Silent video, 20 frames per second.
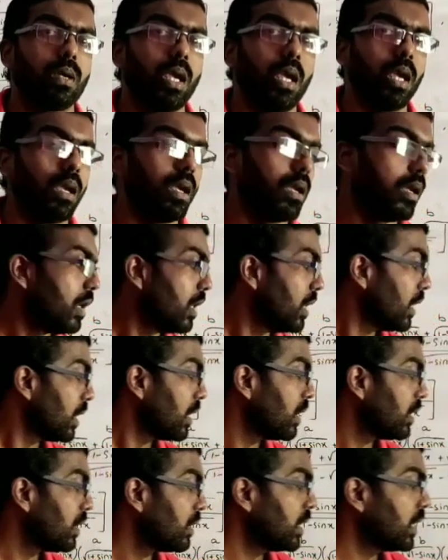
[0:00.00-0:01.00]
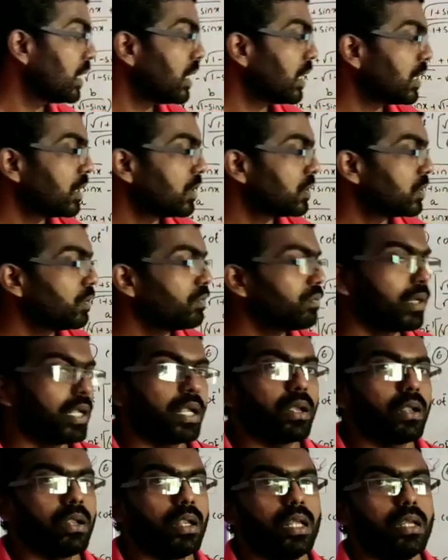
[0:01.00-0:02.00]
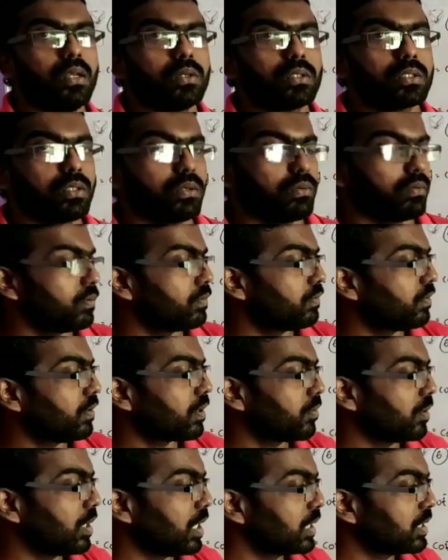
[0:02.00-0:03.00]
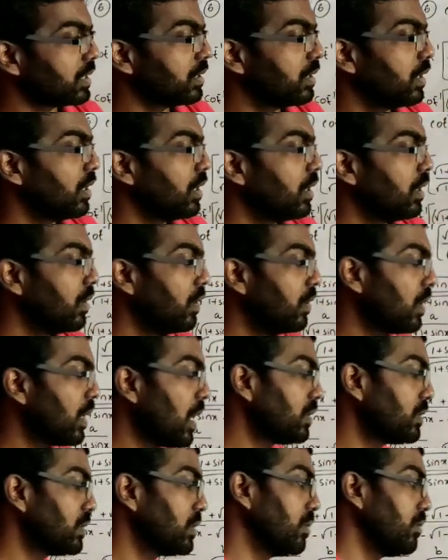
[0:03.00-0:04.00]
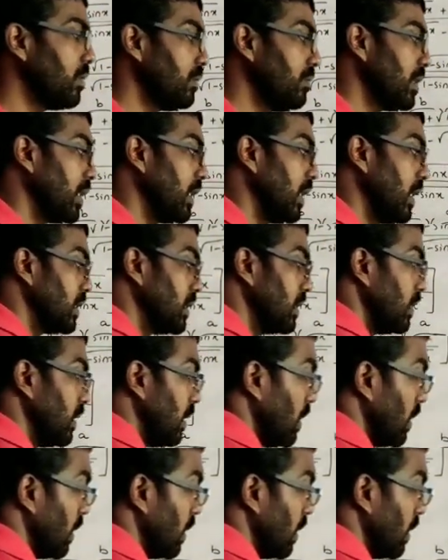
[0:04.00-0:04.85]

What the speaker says: Okay, that are the two frequently used formulas. We have to remember that.